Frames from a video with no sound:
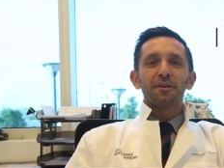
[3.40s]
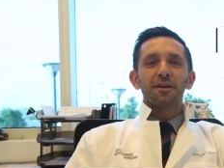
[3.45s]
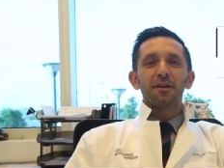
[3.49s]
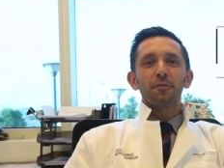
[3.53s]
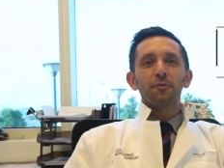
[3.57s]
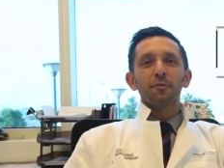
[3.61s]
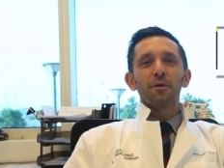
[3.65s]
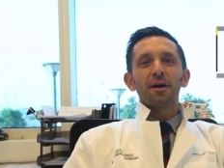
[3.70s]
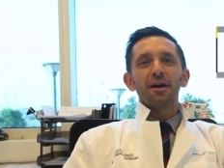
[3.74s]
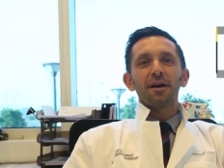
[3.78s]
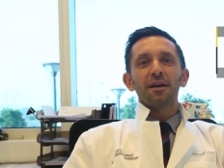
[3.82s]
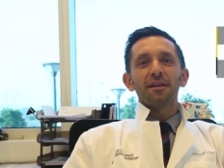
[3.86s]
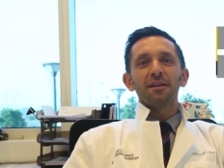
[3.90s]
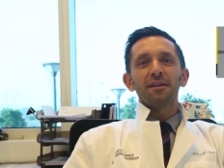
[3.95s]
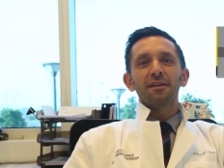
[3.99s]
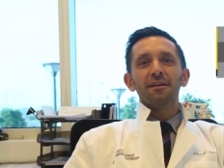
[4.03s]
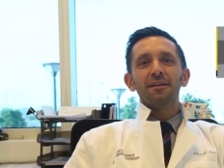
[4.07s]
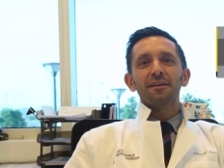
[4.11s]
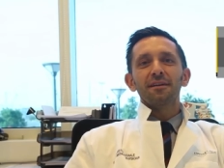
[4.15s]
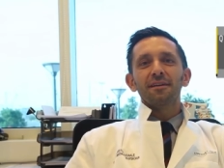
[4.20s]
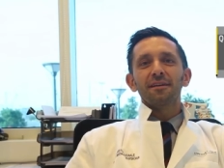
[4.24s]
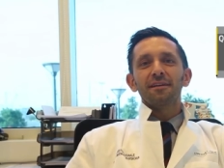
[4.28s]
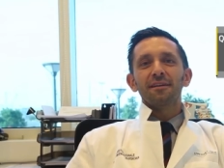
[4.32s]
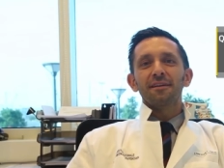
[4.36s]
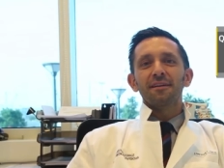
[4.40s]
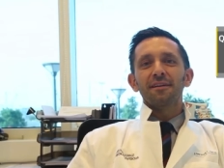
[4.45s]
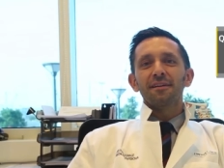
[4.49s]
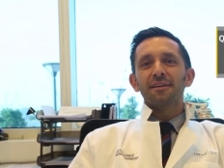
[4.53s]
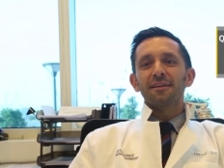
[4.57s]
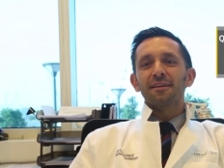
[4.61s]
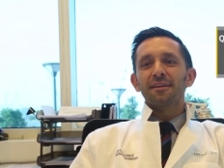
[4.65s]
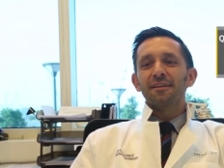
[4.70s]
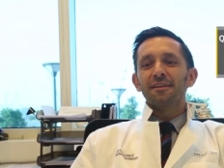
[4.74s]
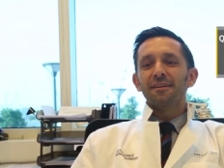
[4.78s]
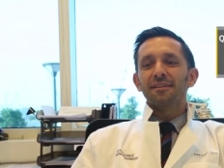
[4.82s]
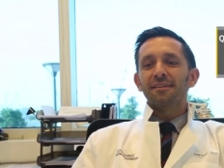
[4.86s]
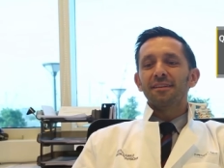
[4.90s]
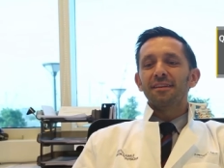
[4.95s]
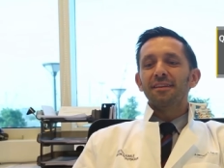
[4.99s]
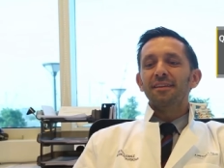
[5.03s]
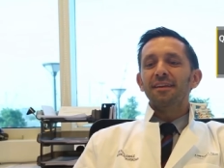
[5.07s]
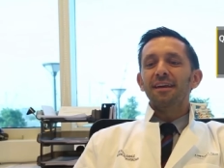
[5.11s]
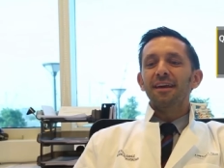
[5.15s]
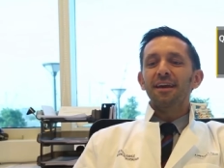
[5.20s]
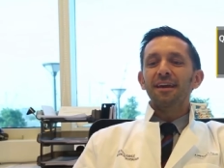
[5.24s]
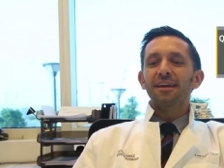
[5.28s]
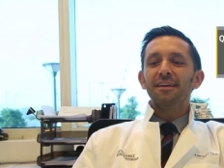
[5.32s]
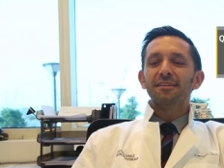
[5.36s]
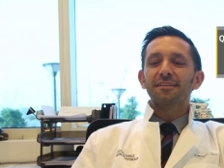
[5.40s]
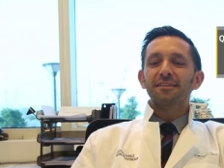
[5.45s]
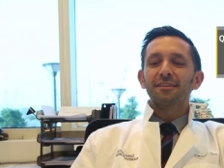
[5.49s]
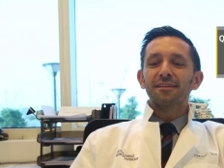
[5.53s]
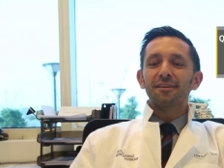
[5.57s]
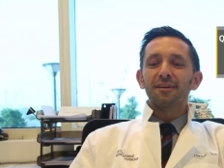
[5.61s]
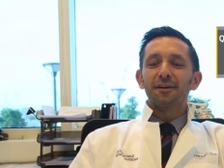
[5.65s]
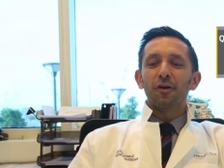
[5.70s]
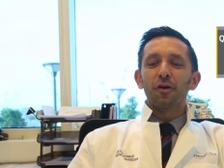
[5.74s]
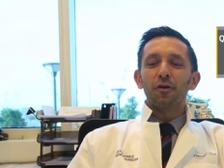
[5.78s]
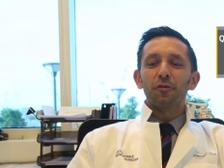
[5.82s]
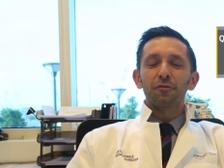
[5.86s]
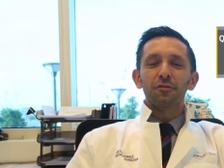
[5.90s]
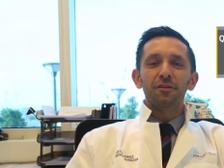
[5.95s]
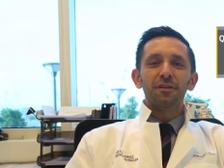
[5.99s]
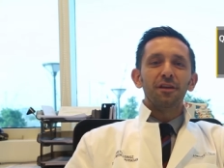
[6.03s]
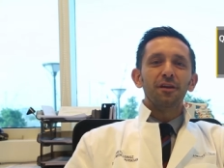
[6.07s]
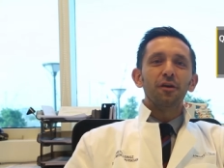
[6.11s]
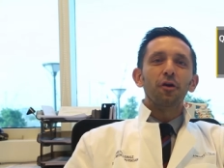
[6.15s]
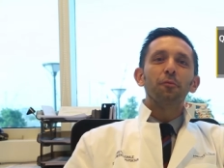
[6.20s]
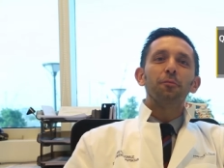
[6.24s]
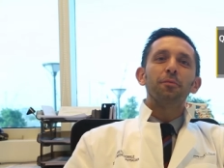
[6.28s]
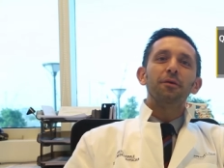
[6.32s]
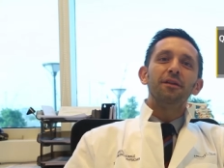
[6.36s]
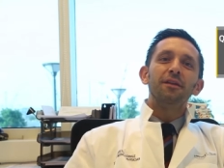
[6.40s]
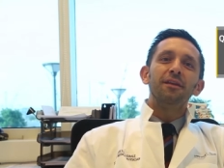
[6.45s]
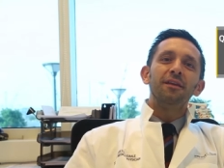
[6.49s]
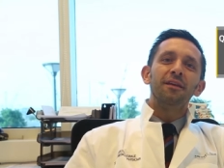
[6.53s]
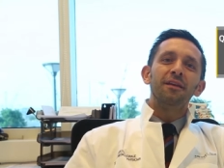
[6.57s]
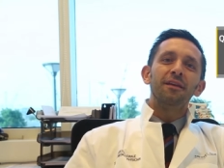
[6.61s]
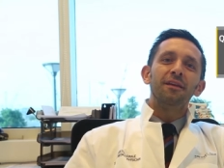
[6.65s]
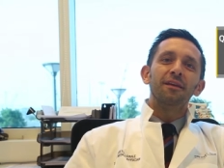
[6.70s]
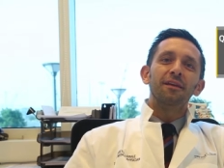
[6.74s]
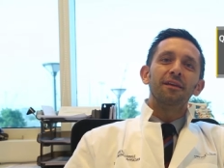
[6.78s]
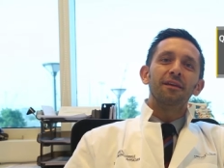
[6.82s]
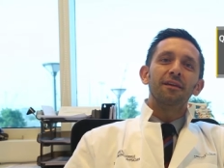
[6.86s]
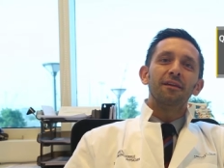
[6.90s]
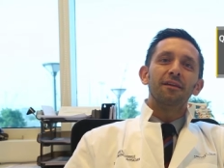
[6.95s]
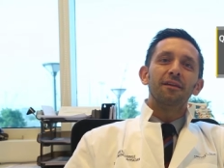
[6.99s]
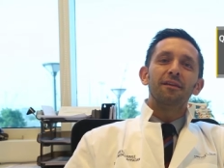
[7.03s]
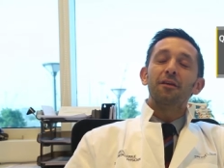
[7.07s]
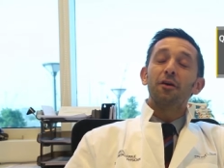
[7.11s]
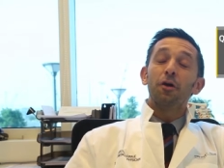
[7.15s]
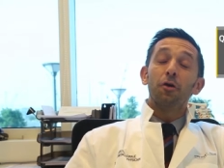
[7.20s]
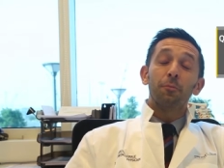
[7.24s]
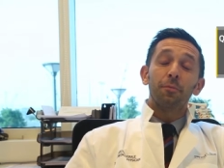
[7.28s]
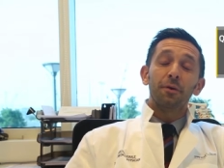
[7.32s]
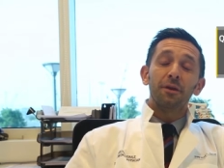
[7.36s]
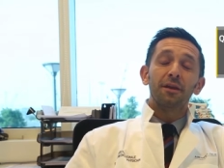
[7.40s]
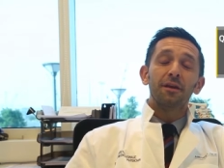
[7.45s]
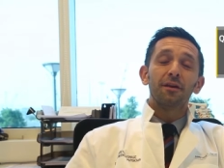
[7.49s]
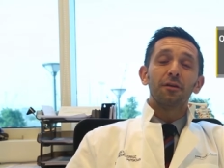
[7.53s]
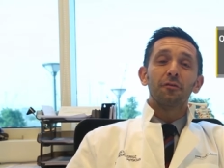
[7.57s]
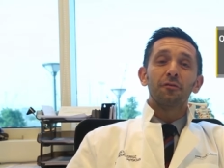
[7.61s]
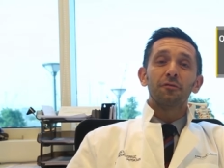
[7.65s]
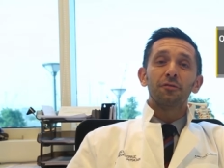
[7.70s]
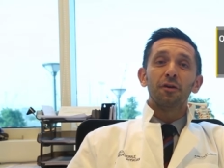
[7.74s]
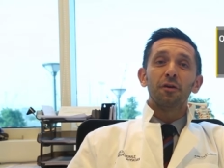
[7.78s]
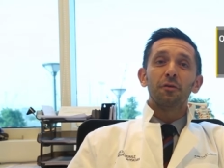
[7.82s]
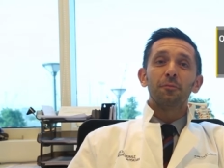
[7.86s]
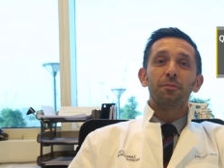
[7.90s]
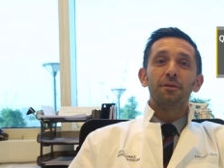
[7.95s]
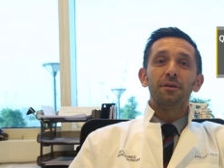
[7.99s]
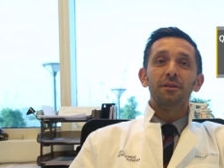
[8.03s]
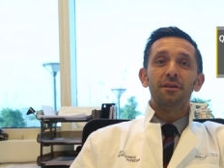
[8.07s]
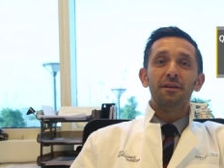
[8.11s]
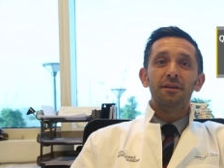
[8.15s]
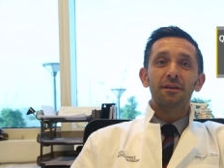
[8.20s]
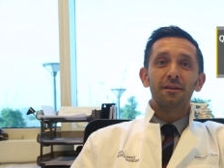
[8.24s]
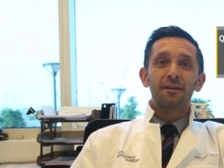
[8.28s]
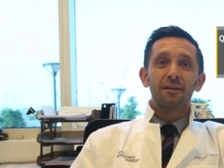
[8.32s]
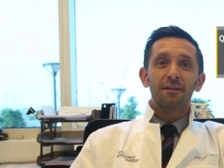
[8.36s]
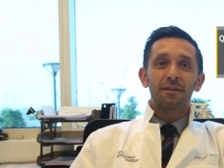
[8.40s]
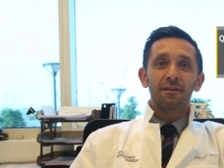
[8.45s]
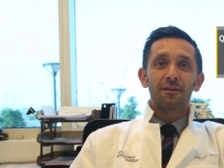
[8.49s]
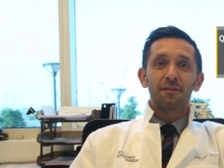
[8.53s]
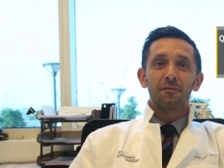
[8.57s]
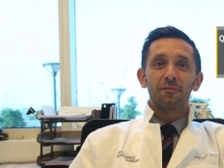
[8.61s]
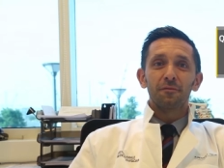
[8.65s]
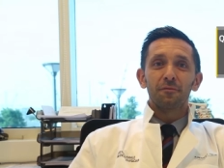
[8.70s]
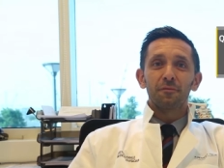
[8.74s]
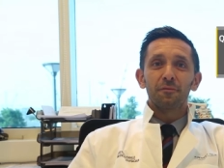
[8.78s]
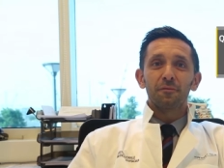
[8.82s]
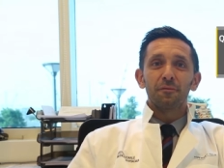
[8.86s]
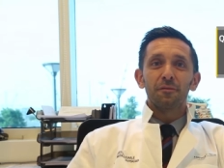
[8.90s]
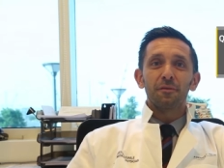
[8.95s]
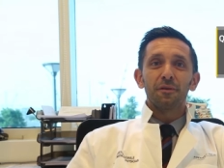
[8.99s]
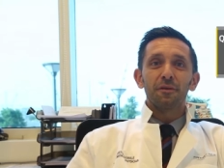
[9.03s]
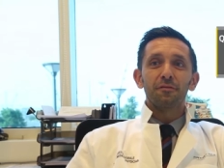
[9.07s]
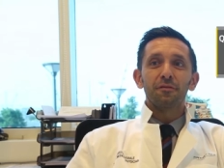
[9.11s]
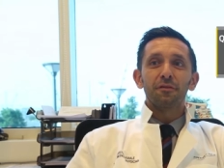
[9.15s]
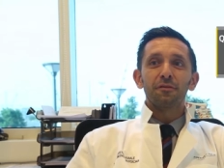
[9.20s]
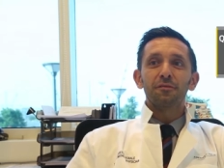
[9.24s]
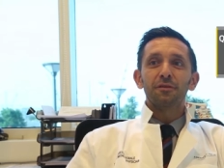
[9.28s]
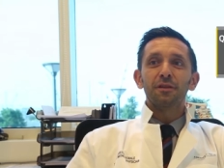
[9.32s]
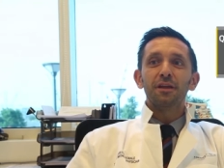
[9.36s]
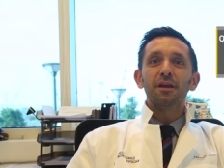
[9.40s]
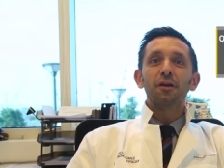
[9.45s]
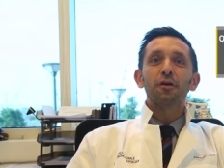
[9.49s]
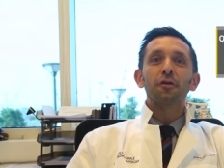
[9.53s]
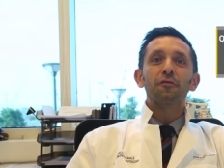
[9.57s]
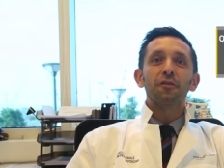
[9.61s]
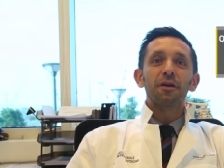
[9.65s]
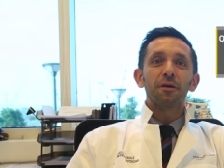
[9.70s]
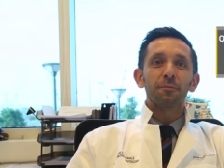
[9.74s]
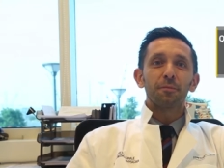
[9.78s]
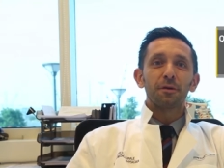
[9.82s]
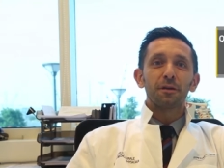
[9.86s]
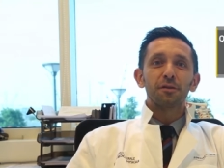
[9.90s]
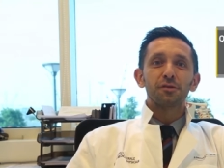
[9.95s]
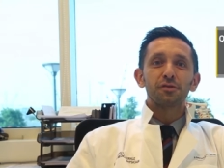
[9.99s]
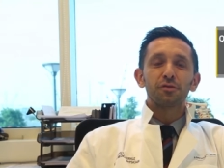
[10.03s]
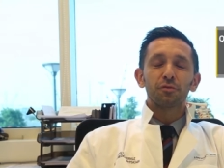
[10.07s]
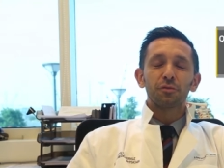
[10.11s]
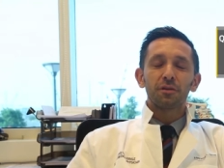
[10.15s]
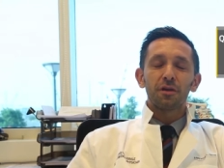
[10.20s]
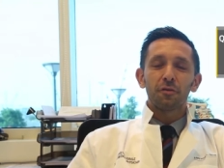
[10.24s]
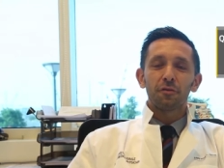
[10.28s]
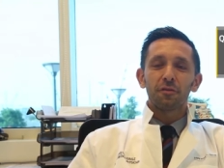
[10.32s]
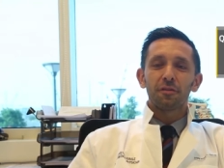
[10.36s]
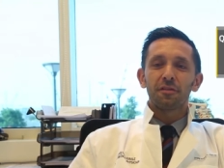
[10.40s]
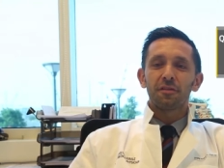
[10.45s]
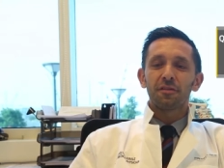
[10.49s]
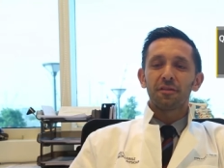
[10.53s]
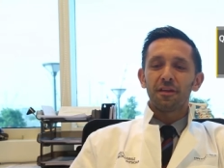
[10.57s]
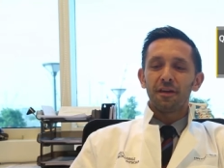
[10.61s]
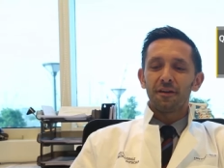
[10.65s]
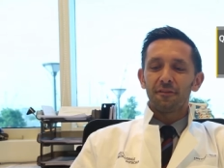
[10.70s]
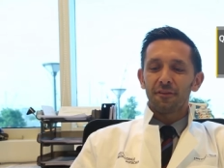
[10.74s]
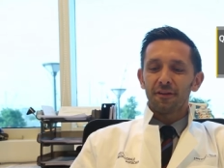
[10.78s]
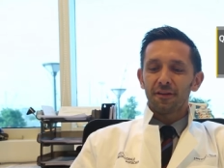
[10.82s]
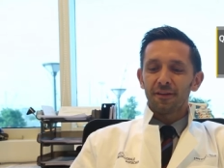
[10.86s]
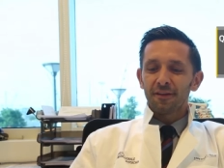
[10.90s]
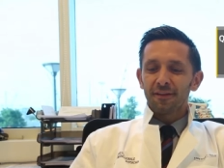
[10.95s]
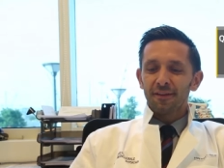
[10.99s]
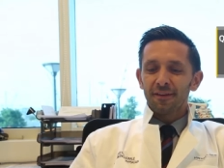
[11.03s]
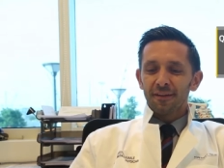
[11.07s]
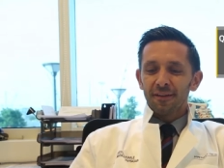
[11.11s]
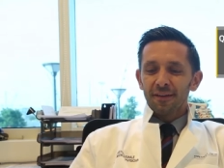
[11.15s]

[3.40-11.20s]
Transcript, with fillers: very well uh, the date of the OPD, uh, the opening of the OPD in the 15th of April 2007.